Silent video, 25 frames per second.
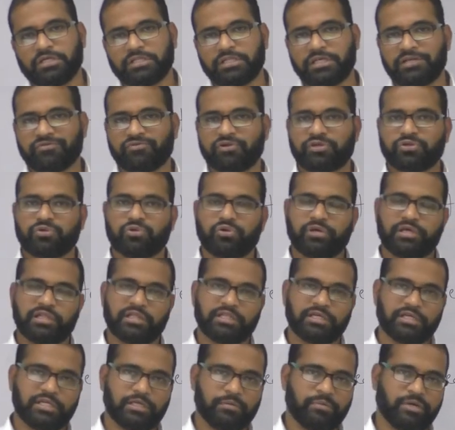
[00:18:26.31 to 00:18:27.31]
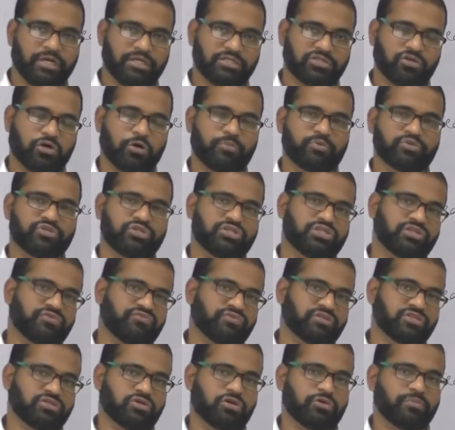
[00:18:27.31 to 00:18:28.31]
There were no healthy debates. Opposition
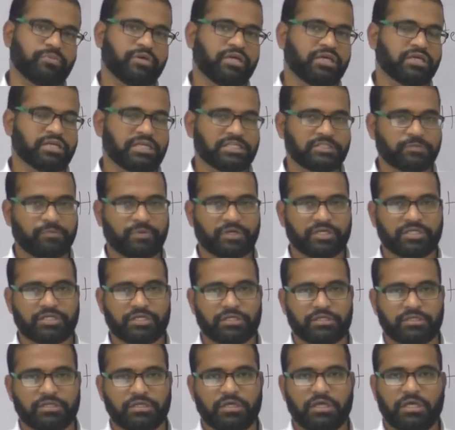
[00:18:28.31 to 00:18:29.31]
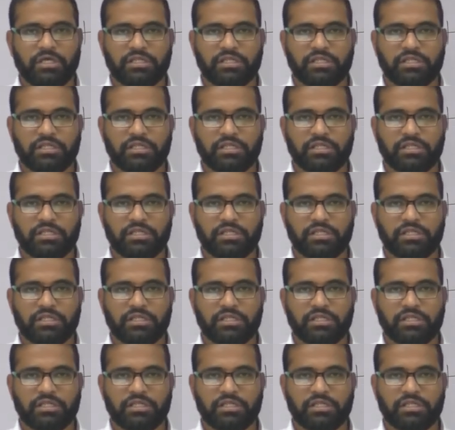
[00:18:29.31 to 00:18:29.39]
was not being respected.